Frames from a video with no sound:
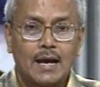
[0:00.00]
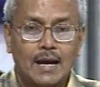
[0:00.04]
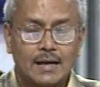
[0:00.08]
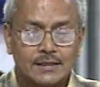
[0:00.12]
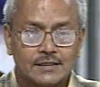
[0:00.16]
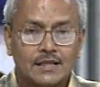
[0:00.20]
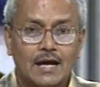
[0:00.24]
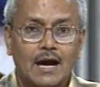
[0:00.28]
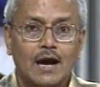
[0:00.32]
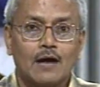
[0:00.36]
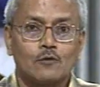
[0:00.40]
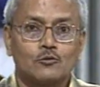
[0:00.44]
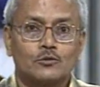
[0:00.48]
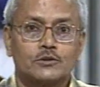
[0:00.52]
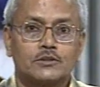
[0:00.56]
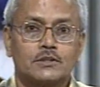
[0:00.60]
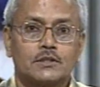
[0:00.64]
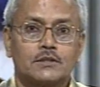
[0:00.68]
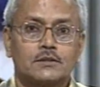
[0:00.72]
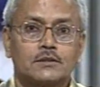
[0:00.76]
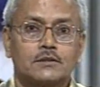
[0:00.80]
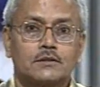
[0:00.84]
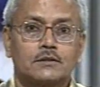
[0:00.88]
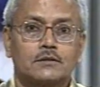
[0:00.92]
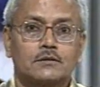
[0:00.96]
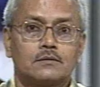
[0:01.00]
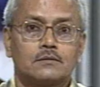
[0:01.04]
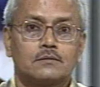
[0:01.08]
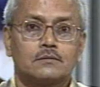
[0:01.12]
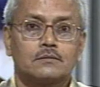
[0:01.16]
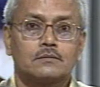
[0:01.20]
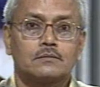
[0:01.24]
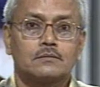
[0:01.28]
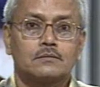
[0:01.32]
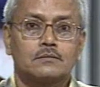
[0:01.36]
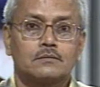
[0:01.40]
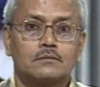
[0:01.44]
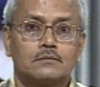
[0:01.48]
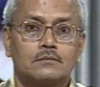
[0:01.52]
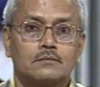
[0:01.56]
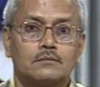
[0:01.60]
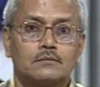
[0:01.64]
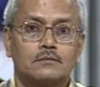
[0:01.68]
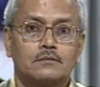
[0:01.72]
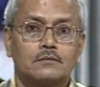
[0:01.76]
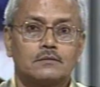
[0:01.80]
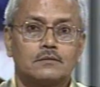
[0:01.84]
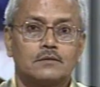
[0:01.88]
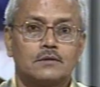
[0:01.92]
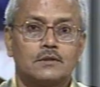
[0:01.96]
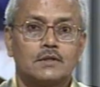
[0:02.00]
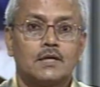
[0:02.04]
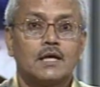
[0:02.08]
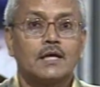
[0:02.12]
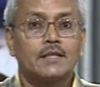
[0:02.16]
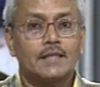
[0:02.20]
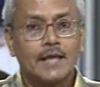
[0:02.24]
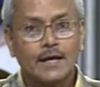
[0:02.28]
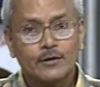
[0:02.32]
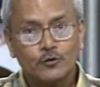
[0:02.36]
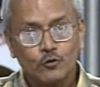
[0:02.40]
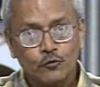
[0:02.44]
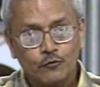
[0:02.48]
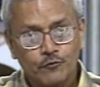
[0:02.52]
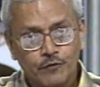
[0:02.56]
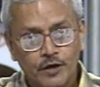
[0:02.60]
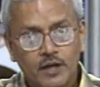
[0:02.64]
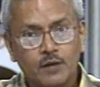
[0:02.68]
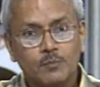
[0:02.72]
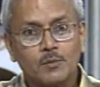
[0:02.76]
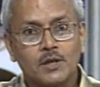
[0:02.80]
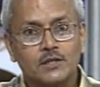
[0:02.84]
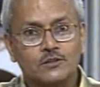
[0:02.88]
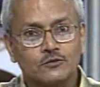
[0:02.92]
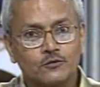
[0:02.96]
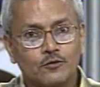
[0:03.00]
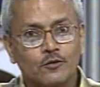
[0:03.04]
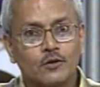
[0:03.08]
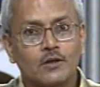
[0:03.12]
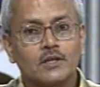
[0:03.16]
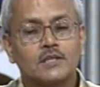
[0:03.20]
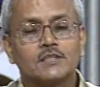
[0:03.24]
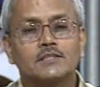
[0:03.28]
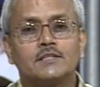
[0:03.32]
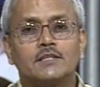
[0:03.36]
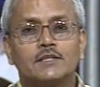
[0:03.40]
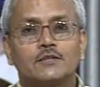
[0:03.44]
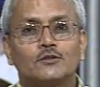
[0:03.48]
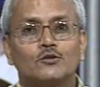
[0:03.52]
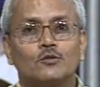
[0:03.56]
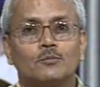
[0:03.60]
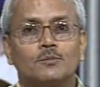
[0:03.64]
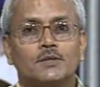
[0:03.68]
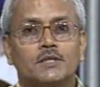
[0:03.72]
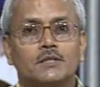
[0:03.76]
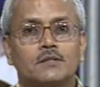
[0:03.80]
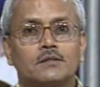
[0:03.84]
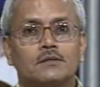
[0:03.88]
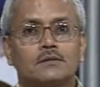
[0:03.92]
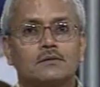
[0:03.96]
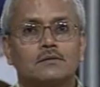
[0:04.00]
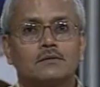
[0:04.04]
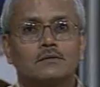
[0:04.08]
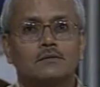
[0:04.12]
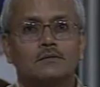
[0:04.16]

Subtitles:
at the outset. Thank you very much for listening to me.